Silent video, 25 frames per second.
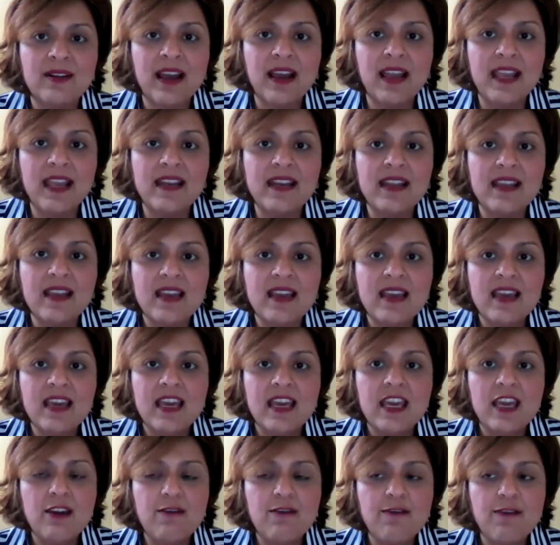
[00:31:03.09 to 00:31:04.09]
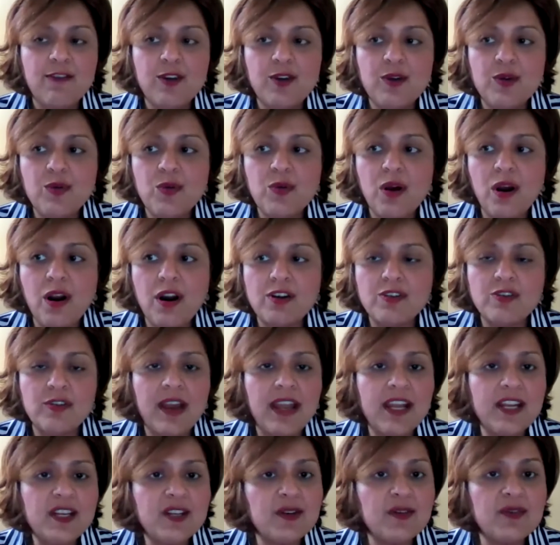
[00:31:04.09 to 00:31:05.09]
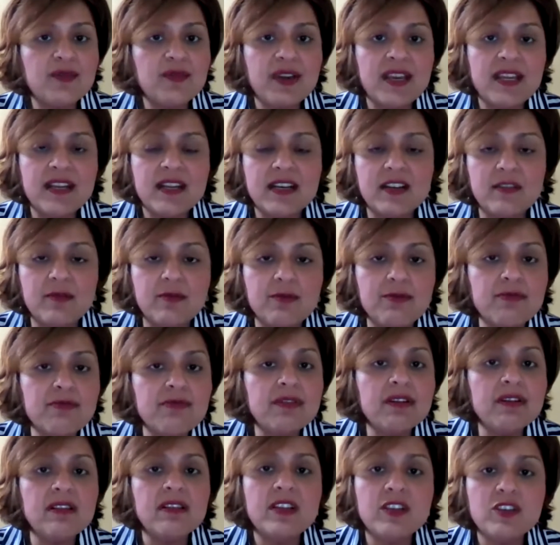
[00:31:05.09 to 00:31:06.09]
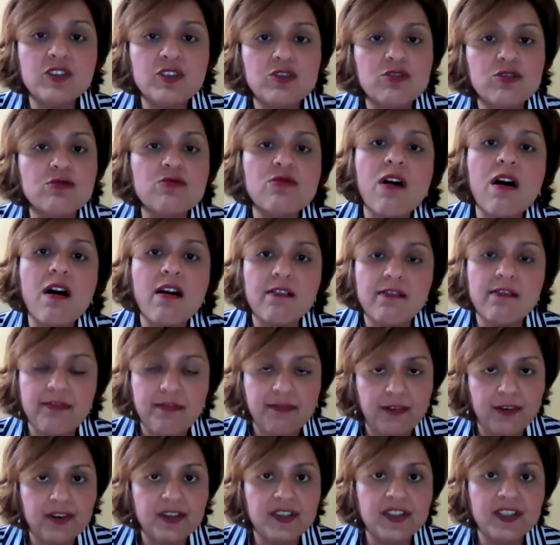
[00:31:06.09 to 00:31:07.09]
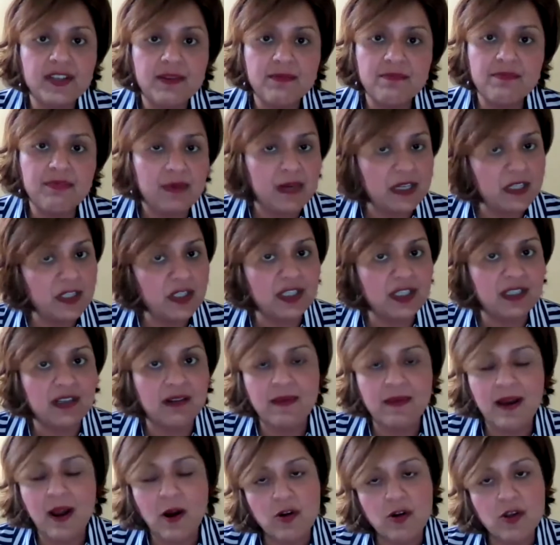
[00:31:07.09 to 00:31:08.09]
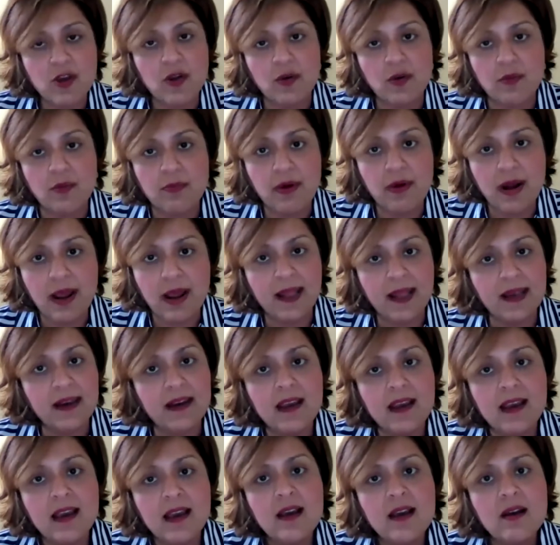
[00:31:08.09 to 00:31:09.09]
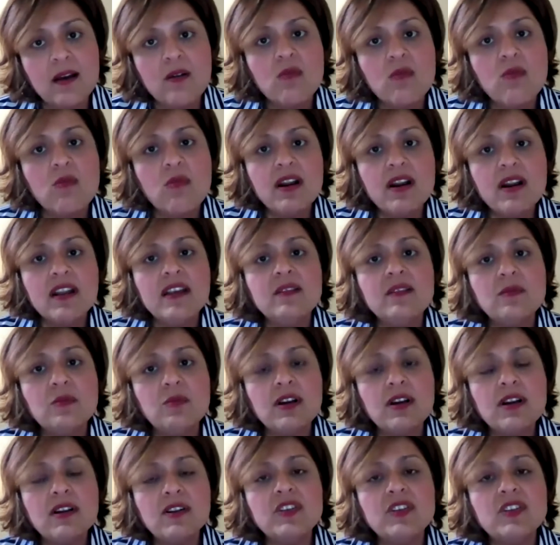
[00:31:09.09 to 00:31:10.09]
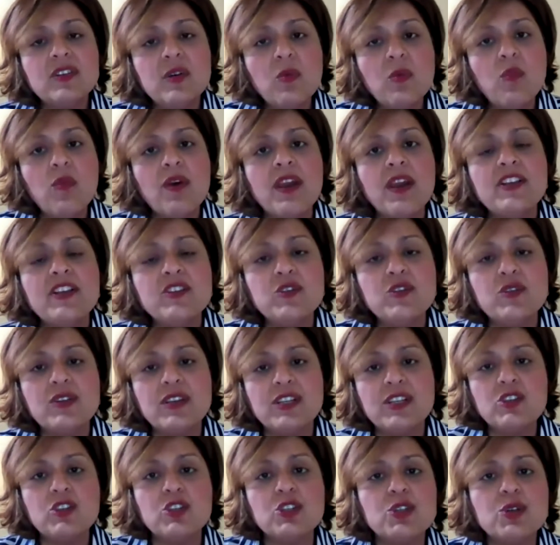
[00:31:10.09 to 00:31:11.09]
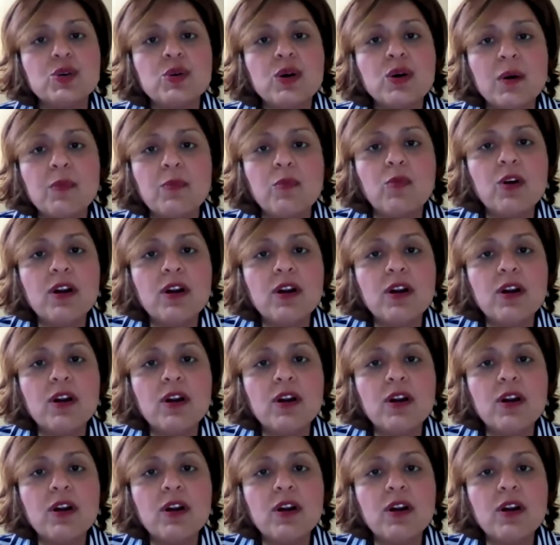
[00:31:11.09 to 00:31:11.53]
right? If you are trying to create a really strong first impression about your brand, what are some ways you can show up?